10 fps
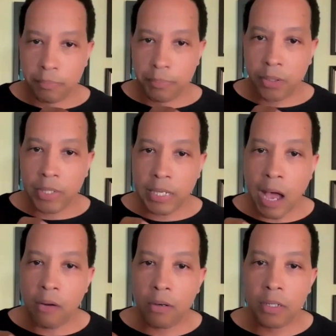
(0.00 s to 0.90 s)
building
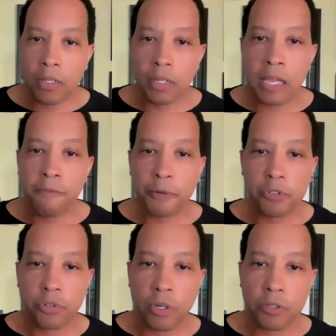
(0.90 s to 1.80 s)
out
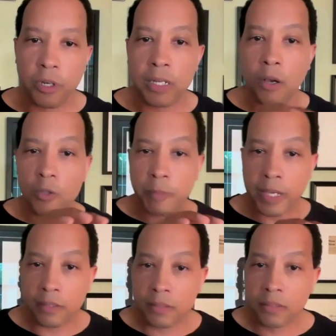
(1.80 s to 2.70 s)
infrastructure, and those
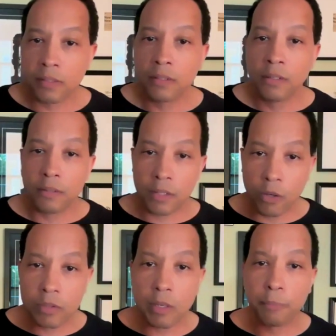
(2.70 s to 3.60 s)
means
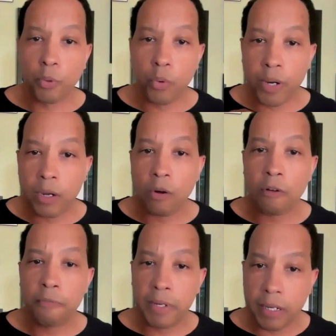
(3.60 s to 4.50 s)
those employee or
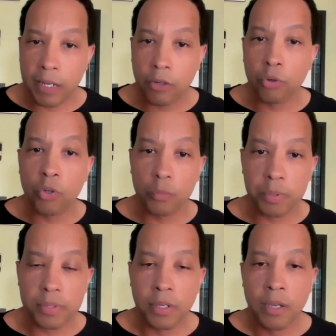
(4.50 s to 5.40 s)
affinity
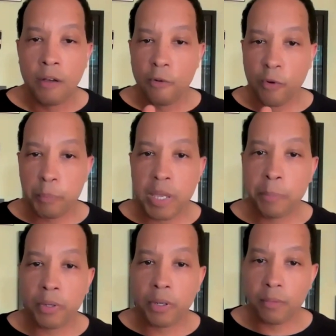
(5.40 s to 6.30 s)
groups for
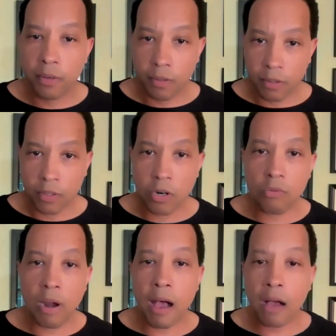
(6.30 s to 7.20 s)
people to
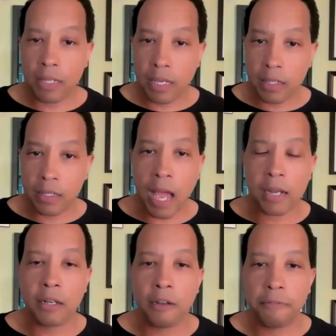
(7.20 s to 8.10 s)
corral in and
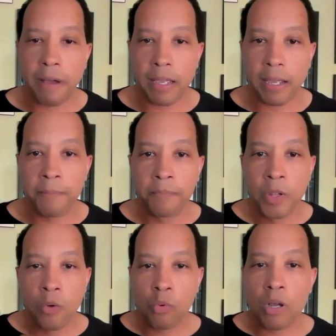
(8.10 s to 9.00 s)
identify in,
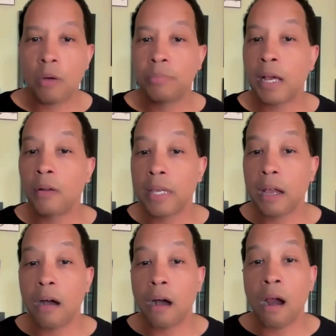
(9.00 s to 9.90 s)
will help not
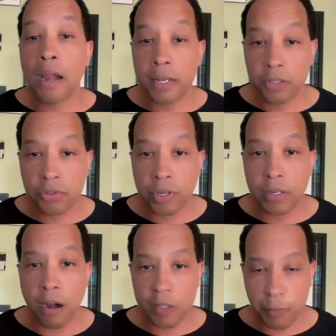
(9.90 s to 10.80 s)
only our industry
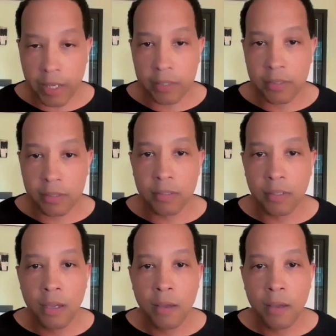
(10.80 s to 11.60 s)
and our spaces